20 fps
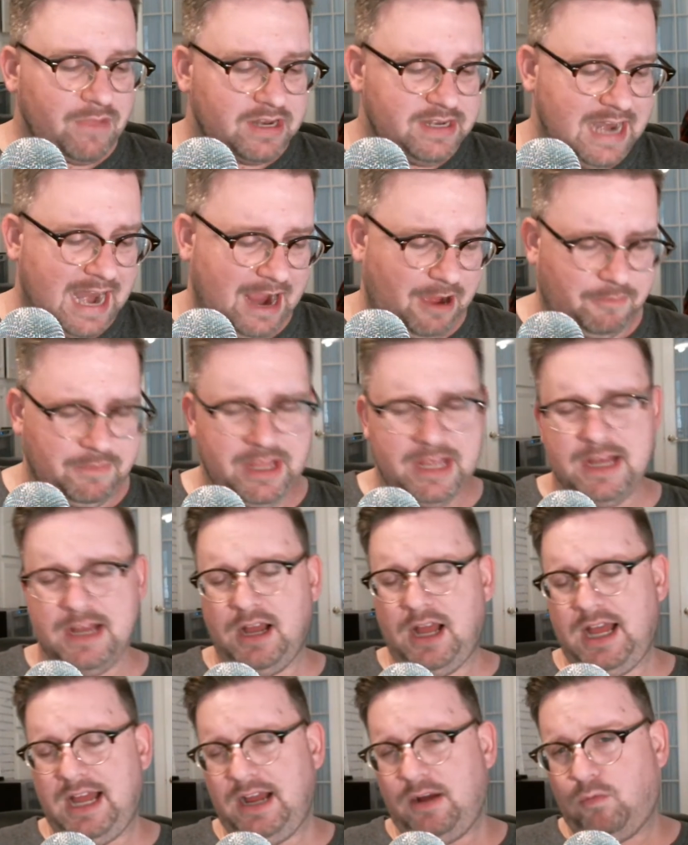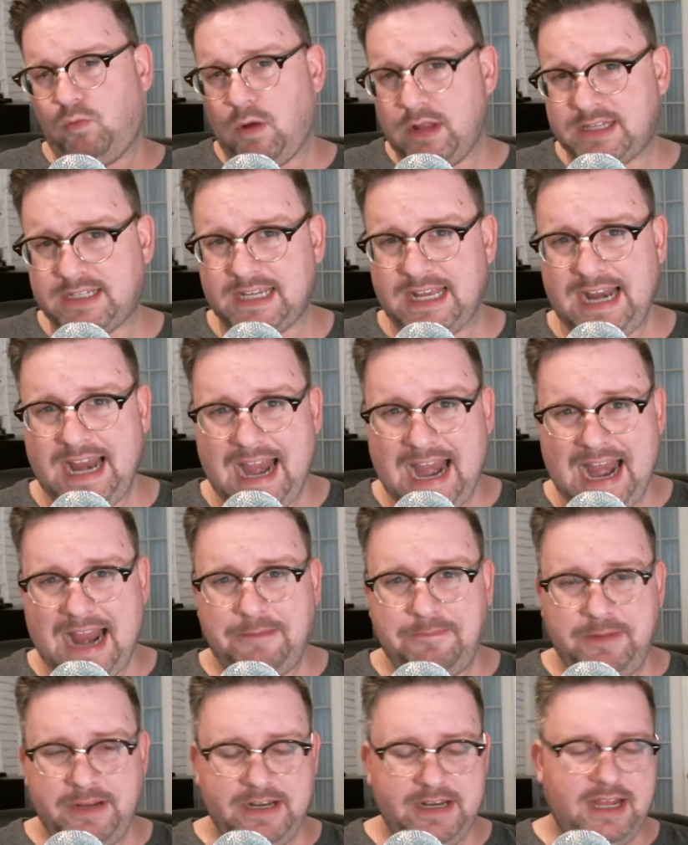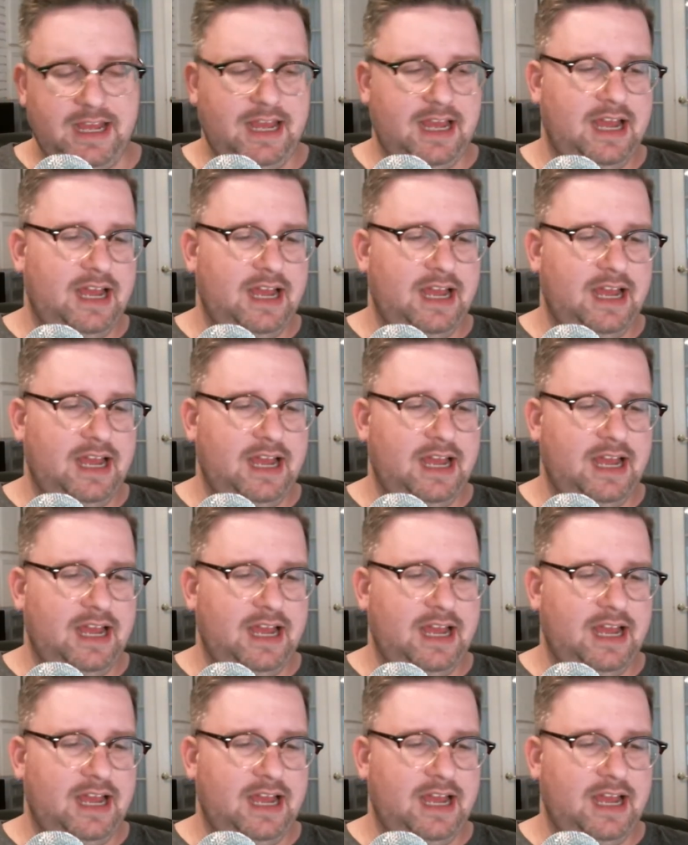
Now, what's going to happen?